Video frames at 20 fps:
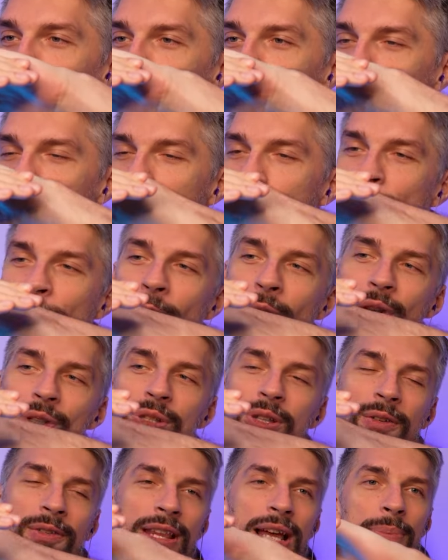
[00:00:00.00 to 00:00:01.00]
to the
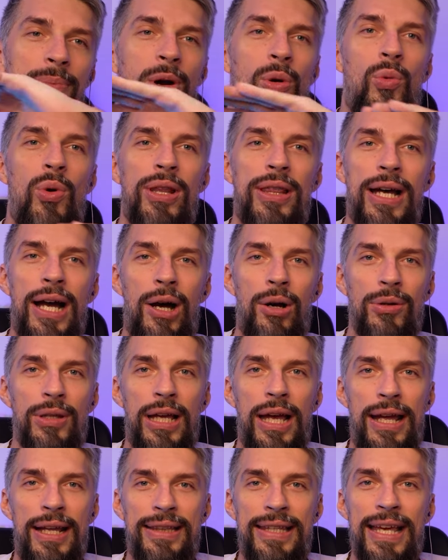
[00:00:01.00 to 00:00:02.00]
first of them without
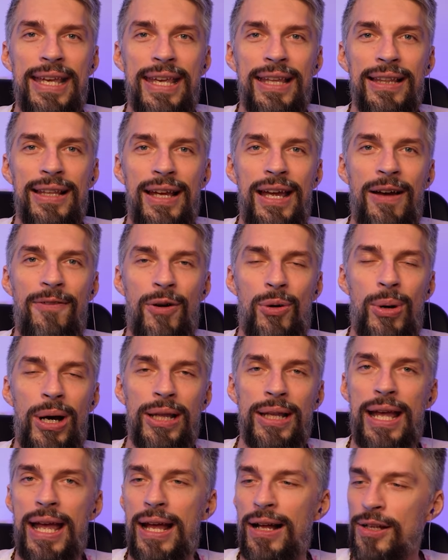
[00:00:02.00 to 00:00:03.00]
attacking
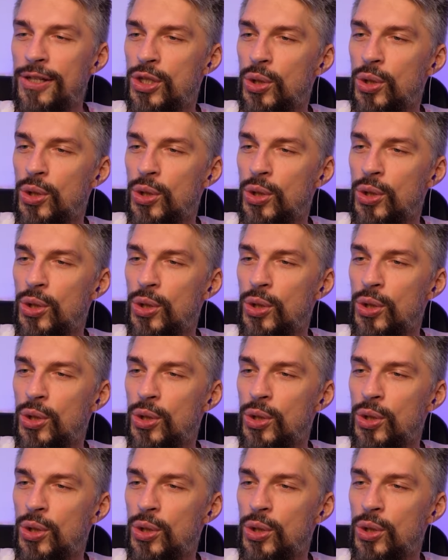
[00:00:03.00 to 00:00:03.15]
everyone else,